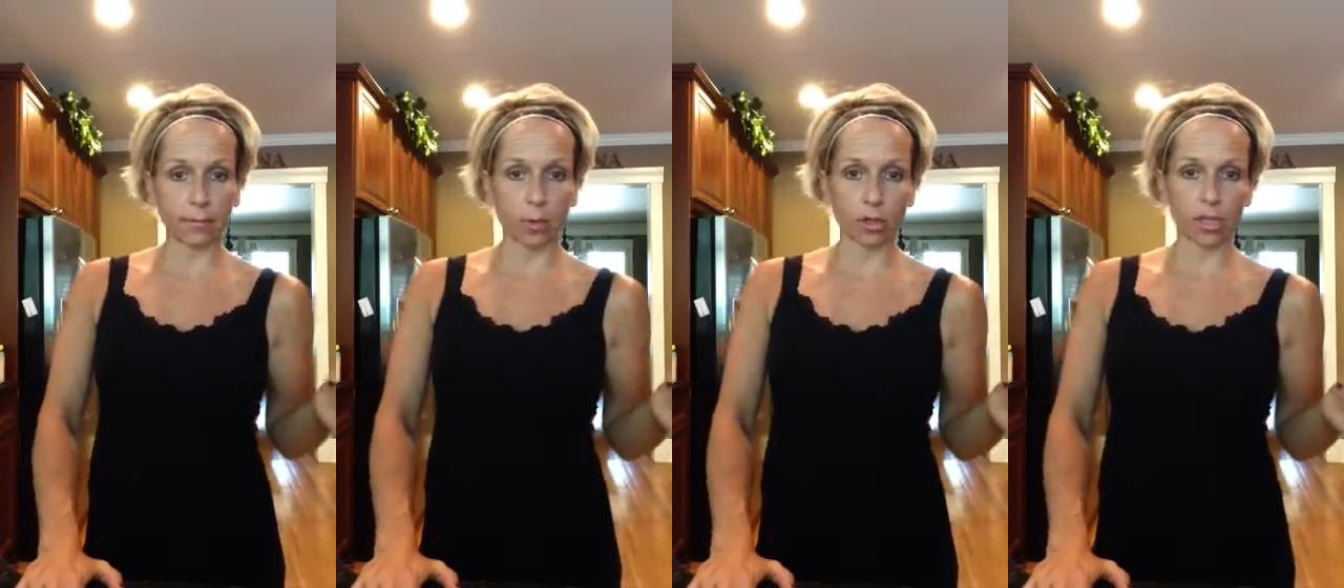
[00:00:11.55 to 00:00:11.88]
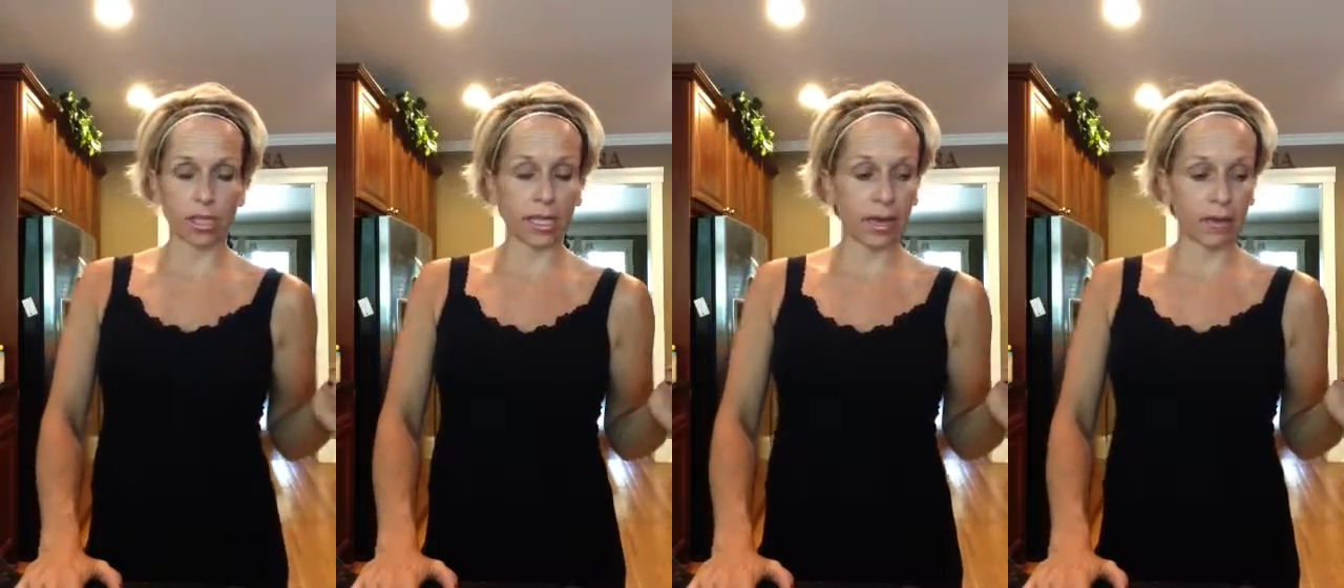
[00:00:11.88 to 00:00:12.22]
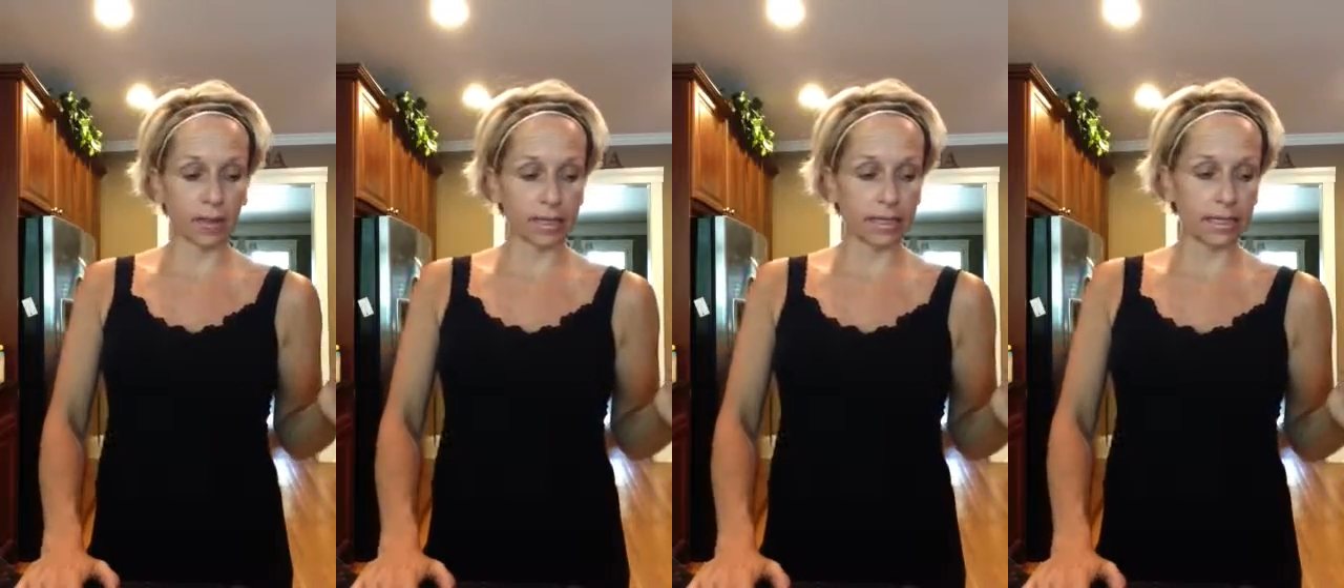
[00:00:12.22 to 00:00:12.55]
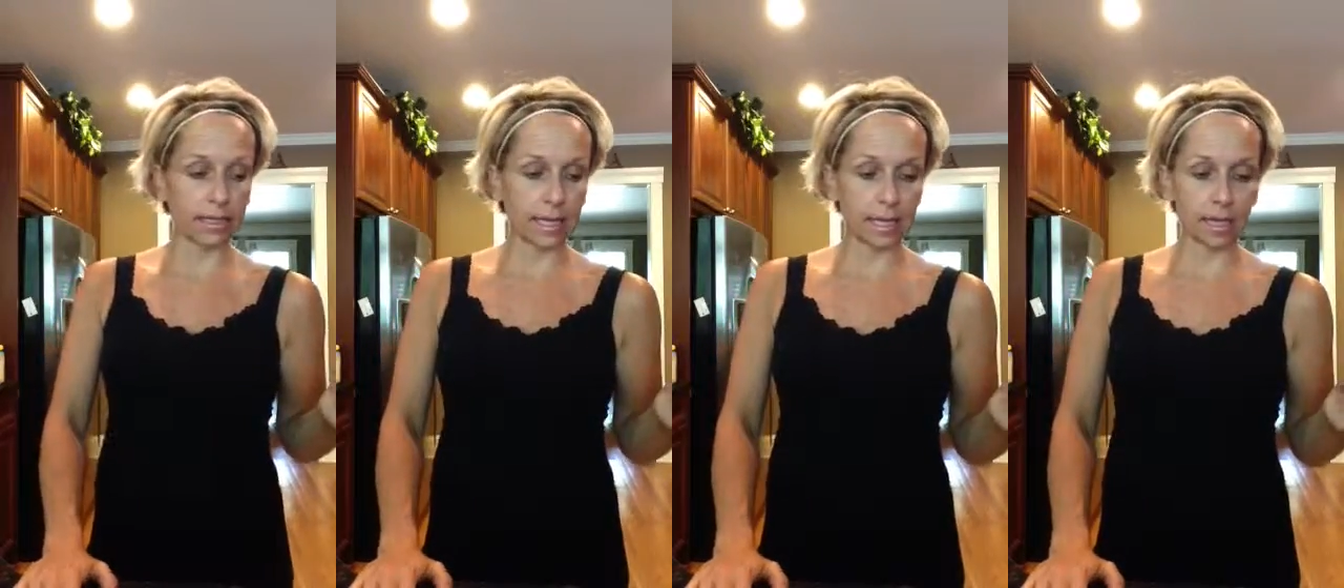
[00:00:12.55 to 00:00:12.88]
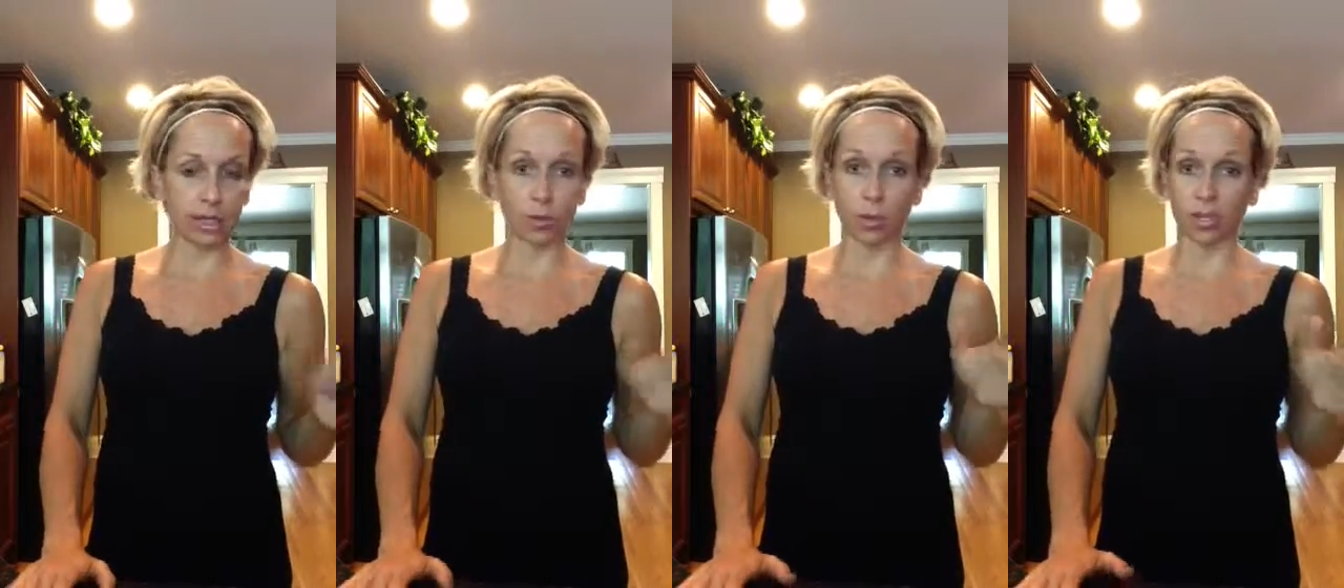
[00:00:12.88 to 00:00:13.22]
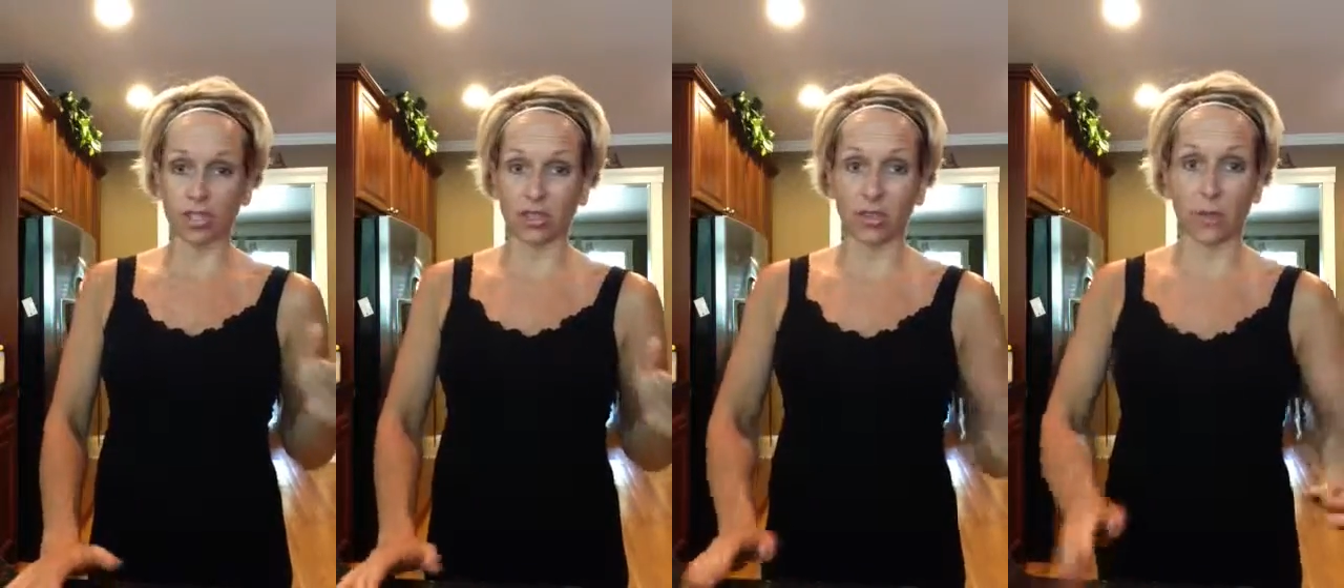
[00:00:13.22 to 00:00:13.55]
portioning out things, and I just wanted
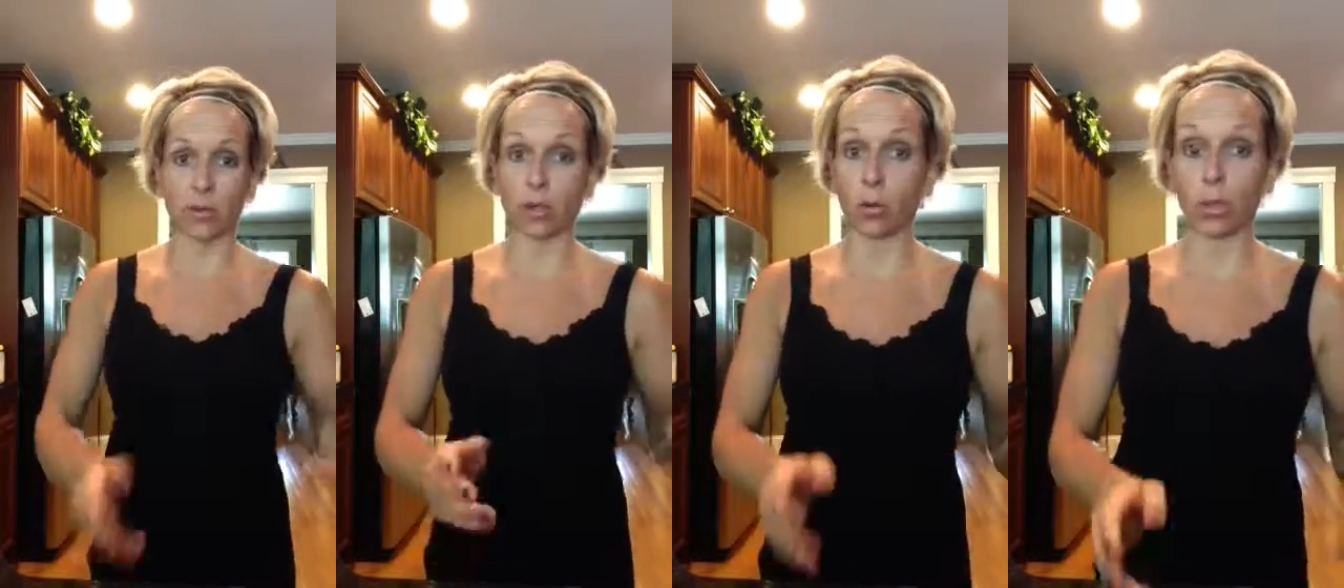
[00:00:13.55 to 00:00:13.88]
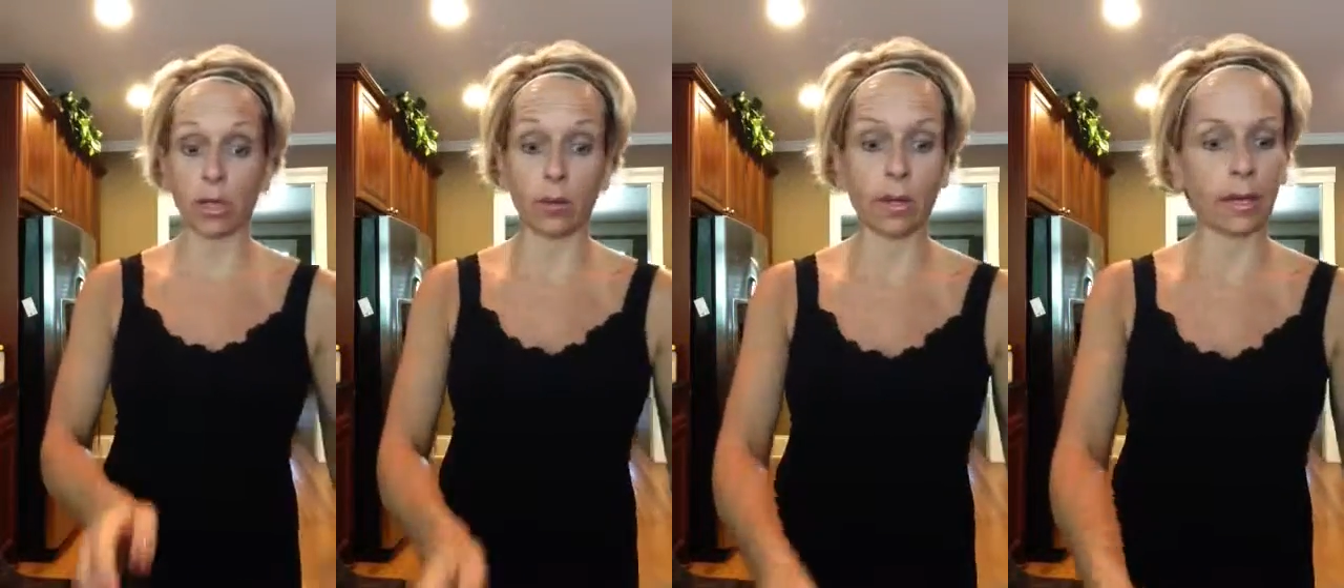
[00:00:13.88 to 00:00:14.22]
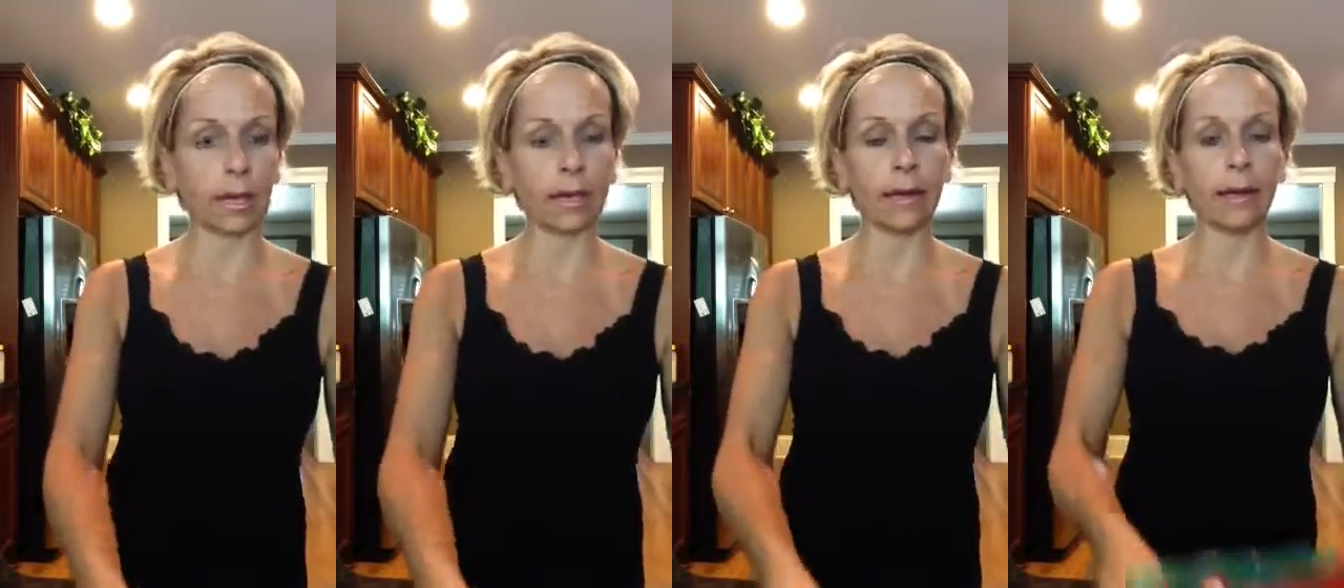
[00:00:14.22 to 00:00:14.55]
to share that with you really quickly.